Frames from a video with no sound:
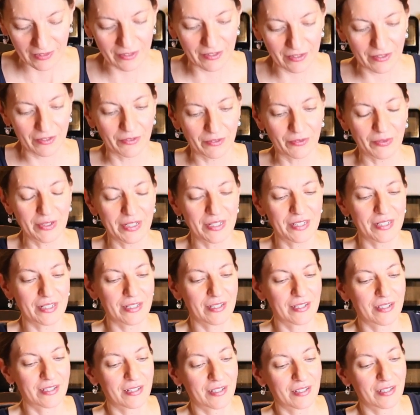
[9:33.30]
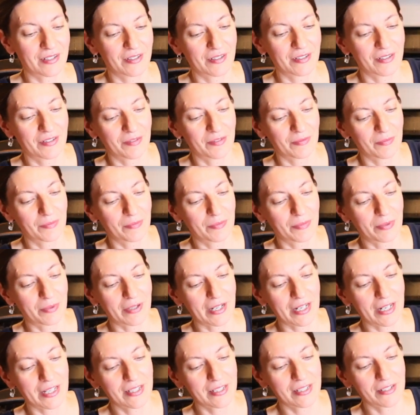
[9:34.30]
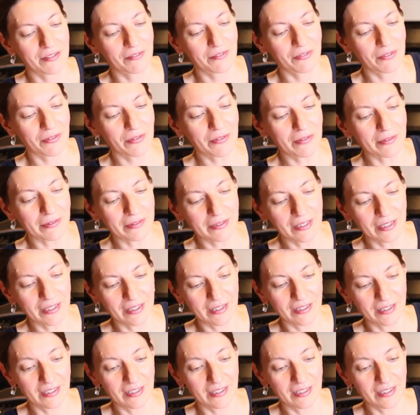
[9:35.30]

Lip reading: So we just press and fold.